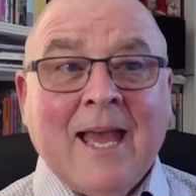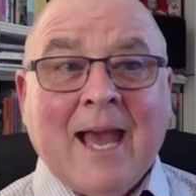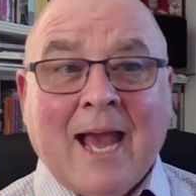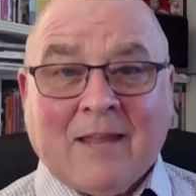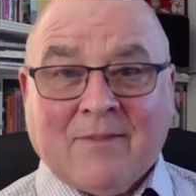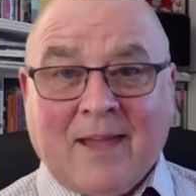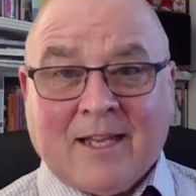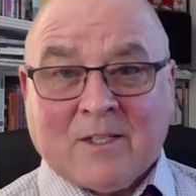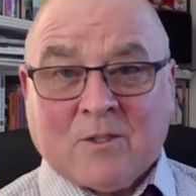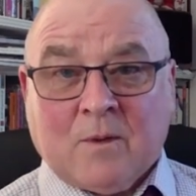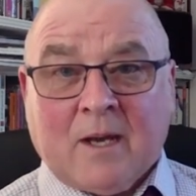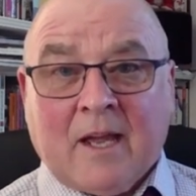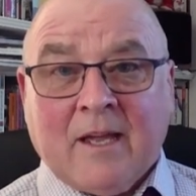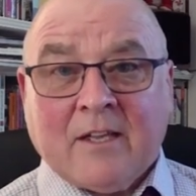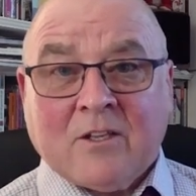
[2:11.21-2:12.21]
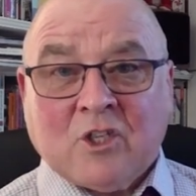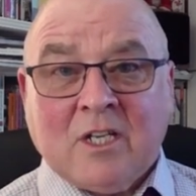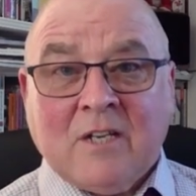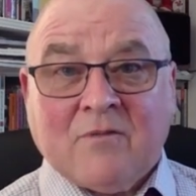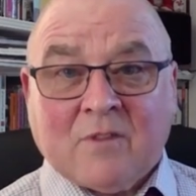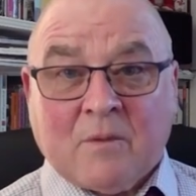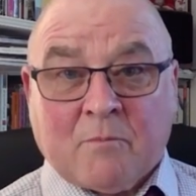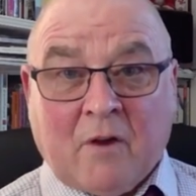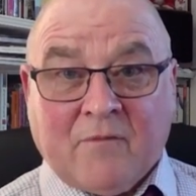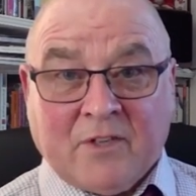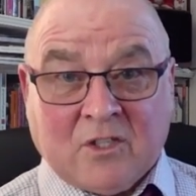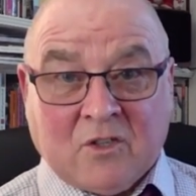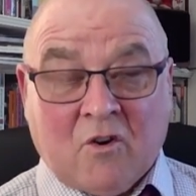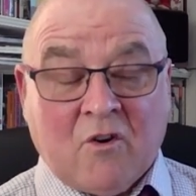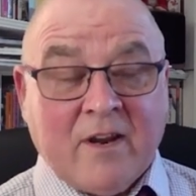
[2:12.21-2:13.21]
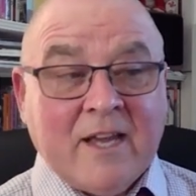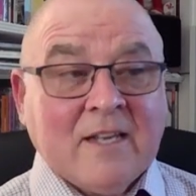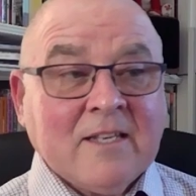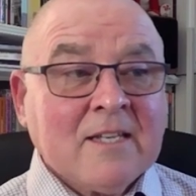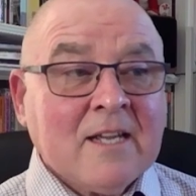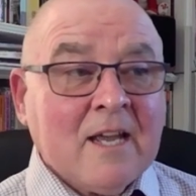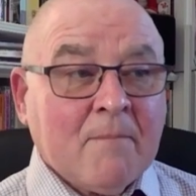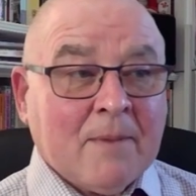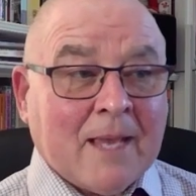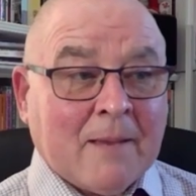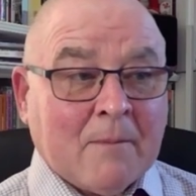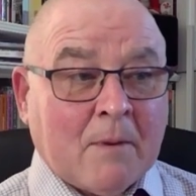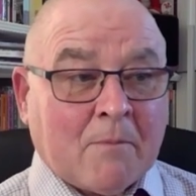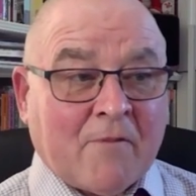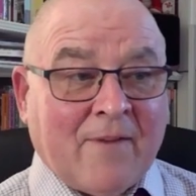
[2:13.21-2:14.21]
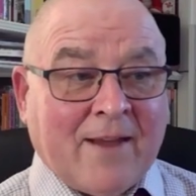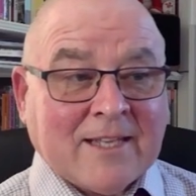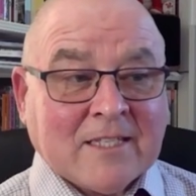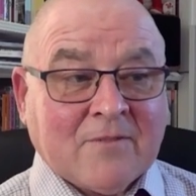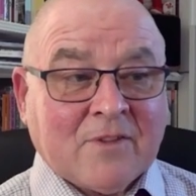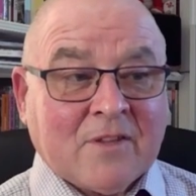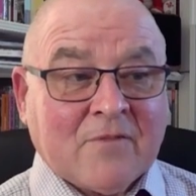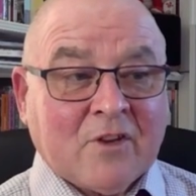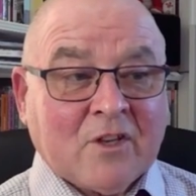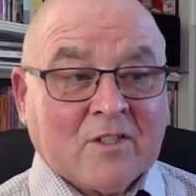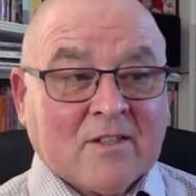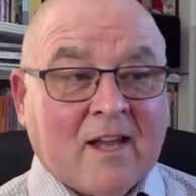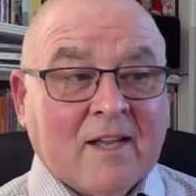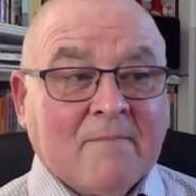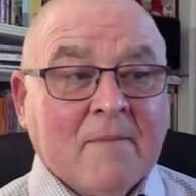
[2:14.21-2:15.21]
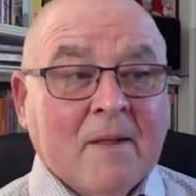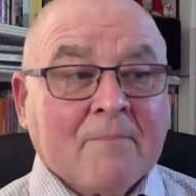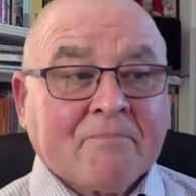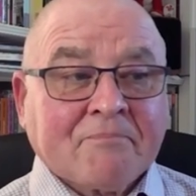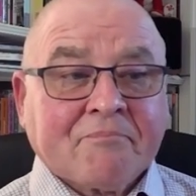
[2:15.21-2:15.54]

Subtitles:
and that's when I achieved the professoriate, became a professor for the first time.